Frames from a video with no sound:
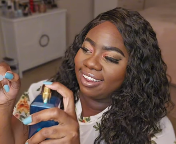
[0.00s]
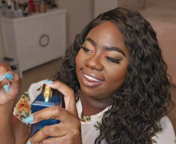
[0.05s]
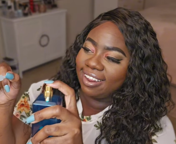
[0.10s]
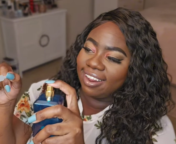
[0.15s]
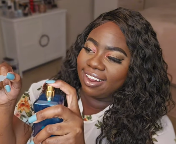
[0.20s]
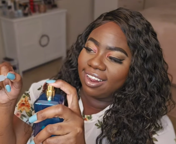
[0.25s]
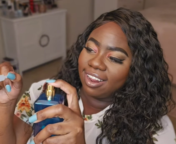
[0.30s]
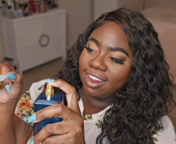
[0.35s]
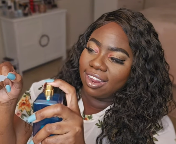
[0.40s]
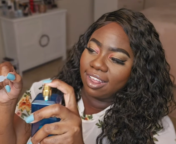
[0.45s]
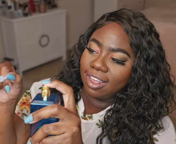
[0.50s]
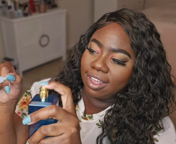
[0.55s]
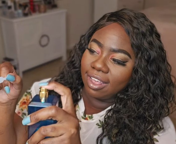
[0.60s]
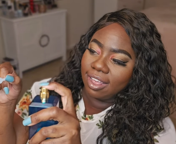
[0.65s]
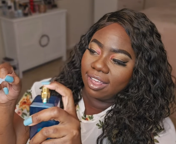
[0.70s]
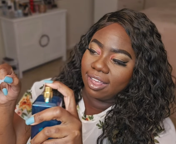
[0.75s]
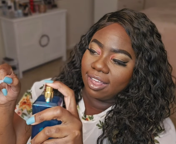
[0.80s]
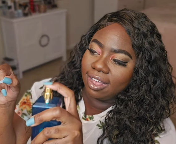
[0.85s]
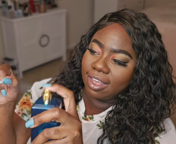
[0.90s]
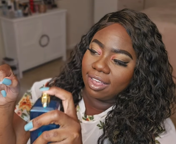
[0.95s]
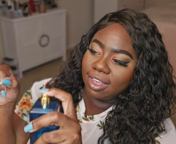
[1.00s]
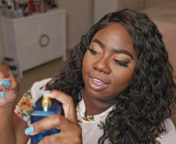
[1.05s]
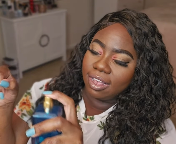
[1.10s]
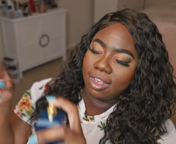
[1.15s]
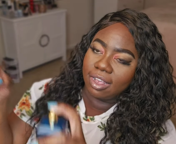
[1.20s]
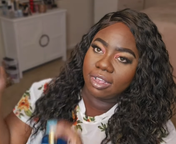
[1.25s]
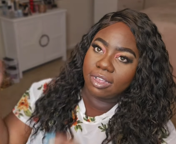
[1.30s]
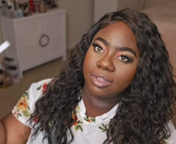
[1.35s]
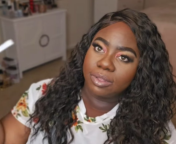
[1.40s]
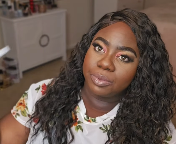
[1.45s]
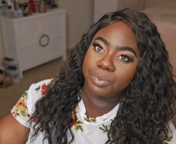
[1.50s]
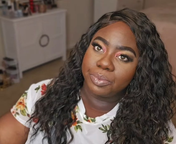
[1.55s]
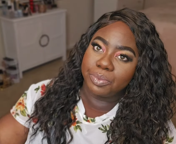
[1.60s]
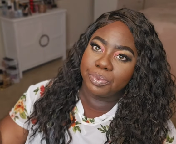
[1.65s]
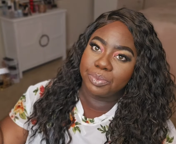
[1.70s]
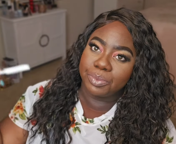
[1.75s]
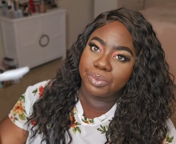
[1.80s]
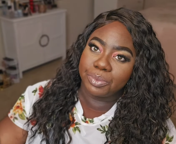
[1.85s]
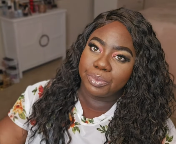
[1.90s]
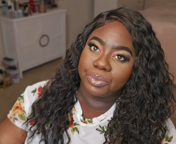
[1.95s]

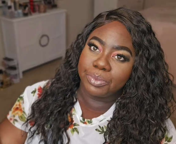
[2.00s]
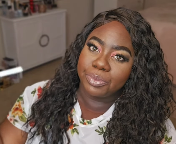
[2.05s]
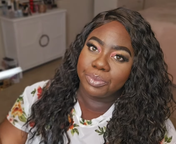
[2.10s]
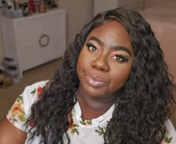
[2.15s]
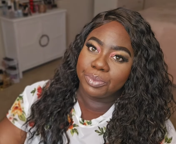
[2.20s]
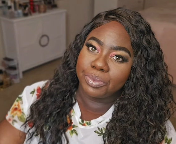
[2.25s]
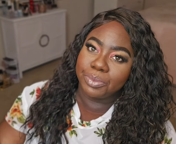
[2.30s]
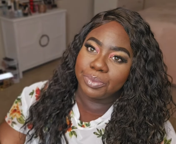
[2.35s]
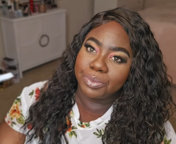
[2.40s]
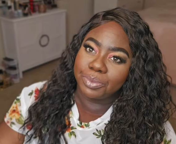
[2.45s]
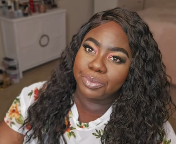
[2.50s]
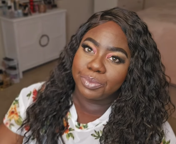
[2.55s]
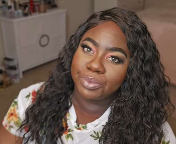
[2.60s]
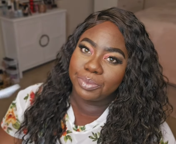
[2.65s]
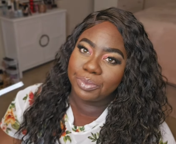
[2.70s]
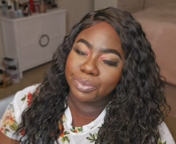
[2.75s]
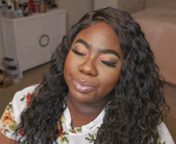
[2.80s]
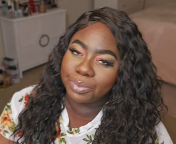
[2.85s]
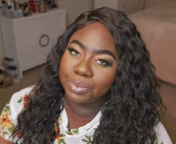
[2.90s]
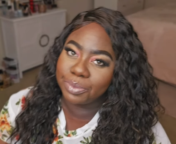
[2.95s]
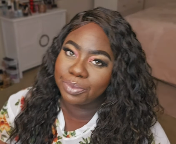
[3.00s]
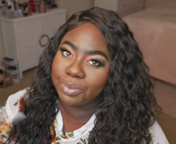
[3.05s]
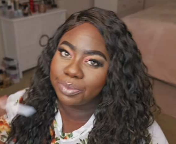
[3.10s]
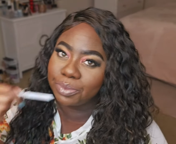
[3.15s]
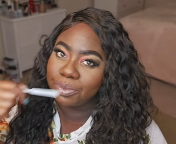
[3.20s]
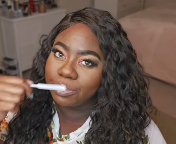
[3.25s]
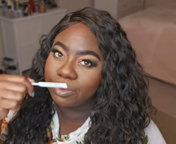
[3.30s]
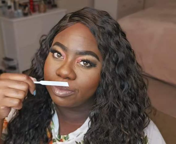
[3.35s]
[no speech]